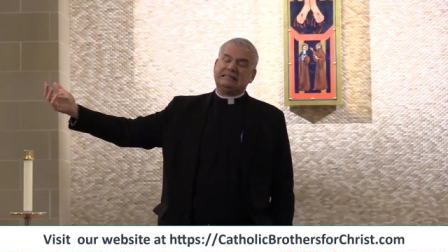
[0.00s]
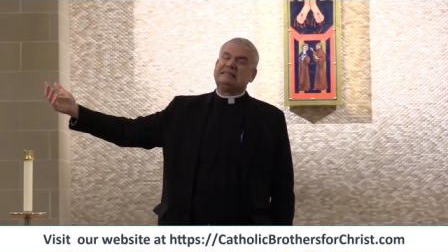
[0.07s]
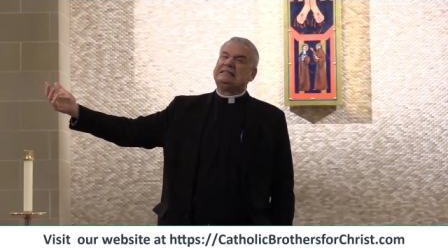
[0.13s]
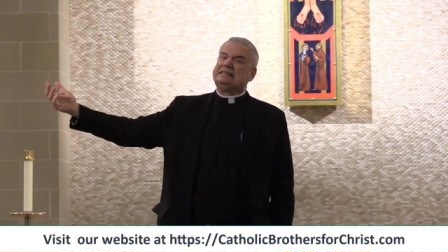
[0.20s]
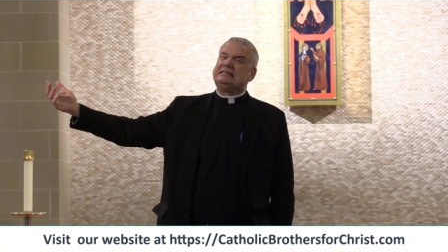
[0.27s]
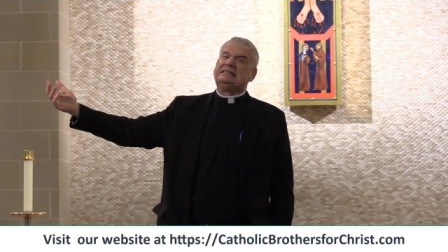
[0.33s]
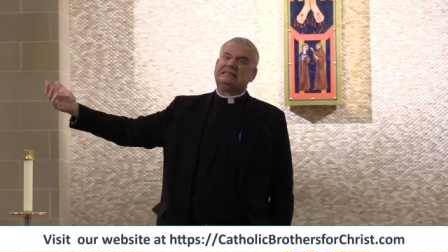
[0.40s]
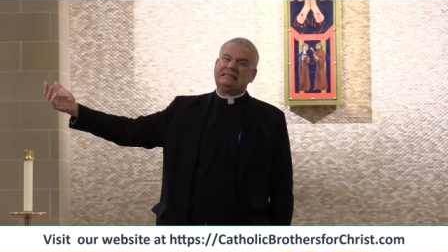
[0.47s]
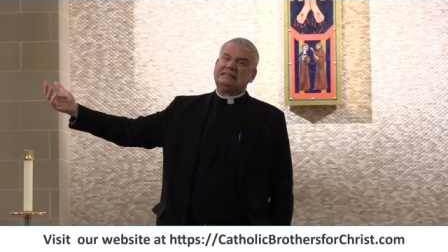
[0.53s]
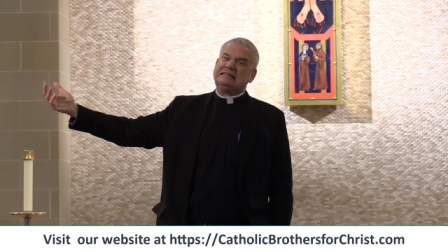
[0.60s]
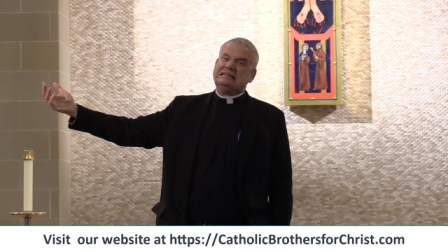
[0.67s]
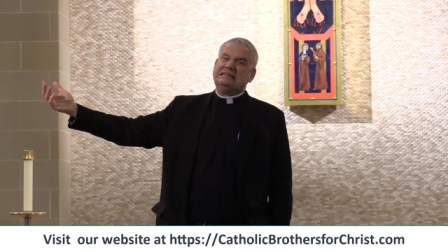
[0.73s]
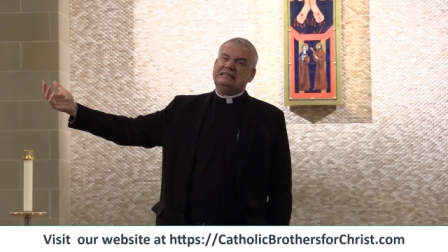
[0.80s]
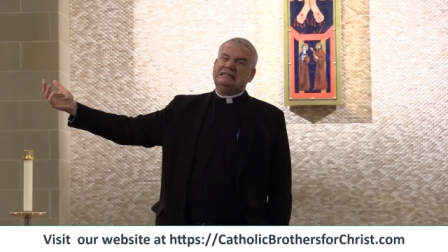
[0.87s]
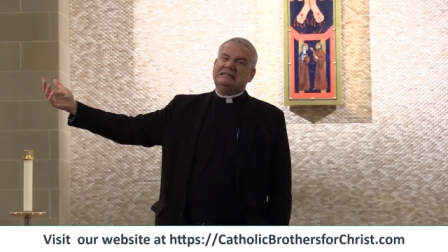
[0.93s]
eh,
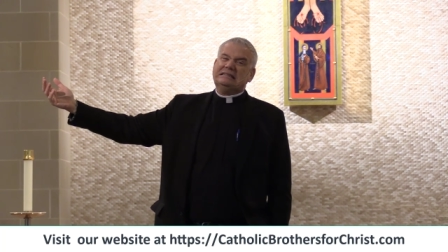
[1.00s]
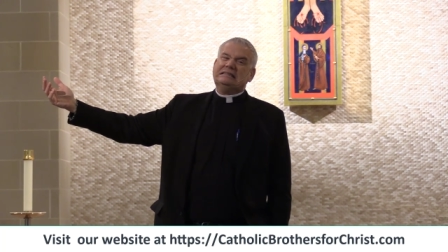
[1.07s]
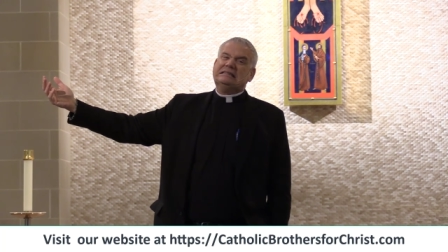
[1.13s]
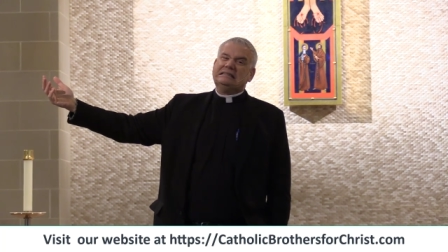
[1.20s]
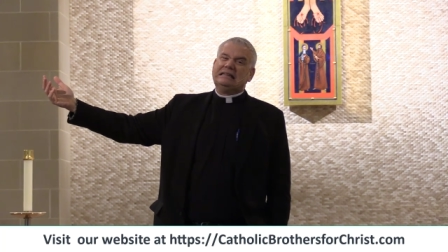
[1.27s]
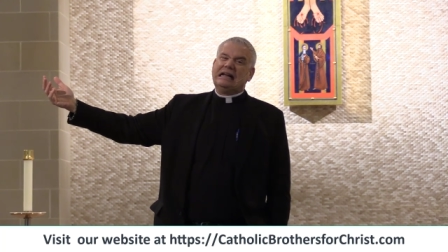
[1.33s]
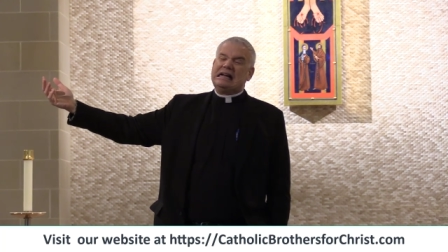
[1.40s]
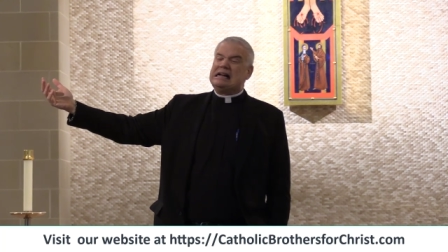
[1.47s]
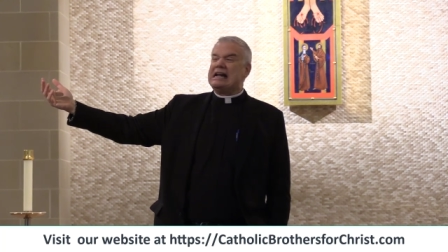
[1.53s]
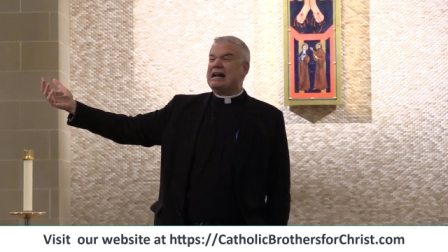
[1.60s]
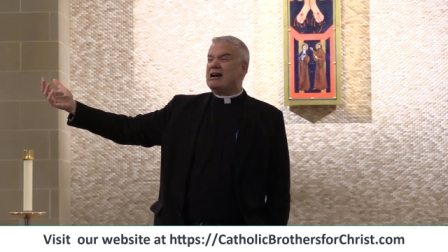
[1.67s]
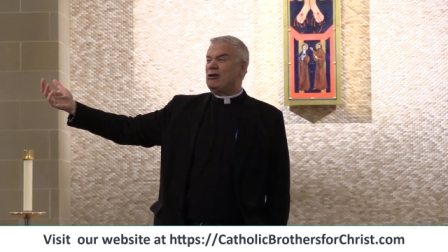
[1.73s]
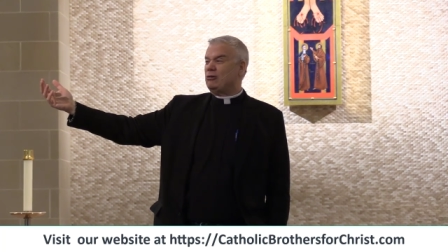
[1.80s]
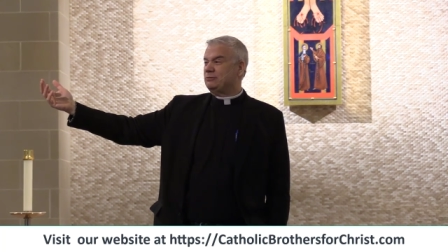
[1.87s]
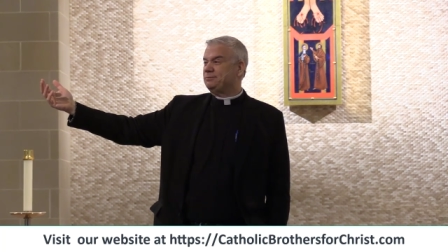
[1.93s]
yeah,
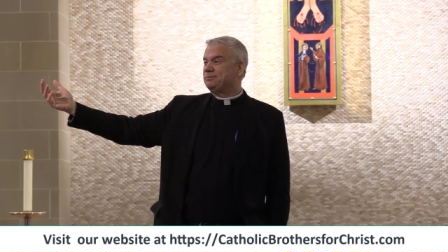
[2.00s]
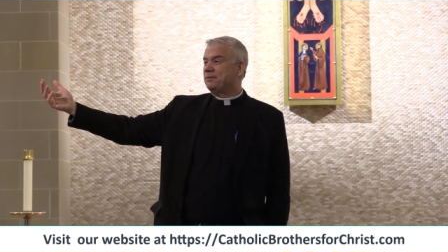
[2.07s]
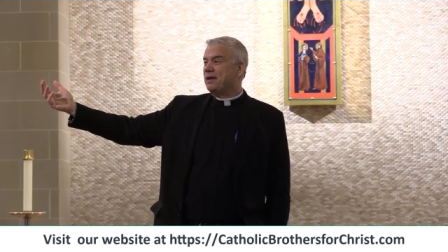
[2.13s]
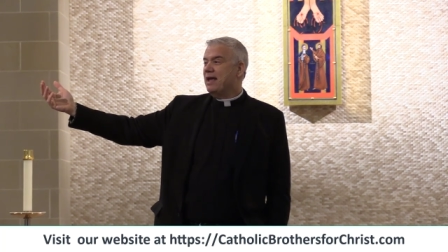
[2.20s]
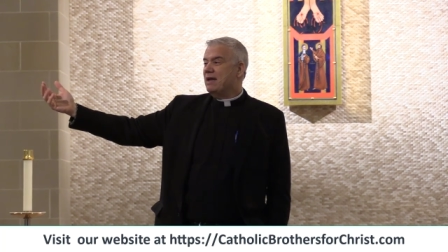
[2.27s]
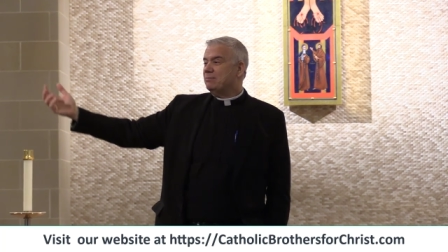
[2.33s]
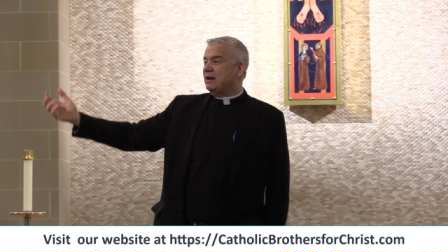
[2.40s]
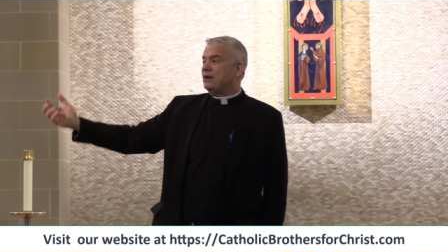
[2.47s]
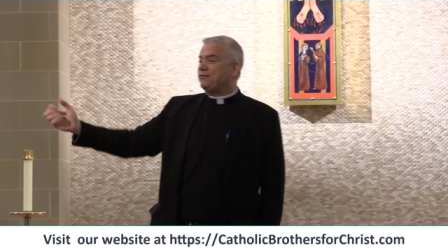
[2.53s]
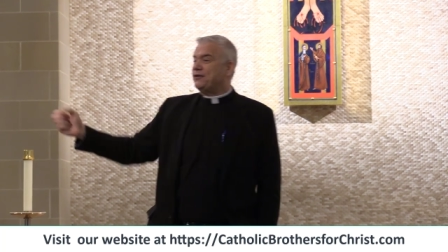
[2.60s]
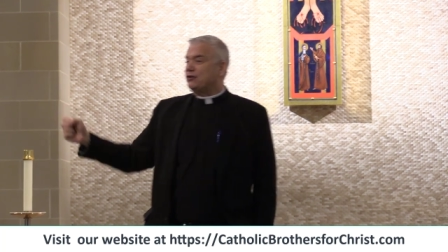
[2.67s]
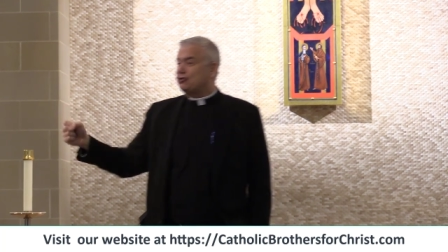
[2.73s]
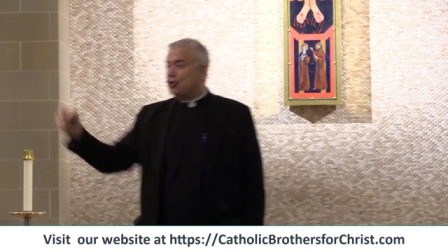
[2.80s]
hell. But if you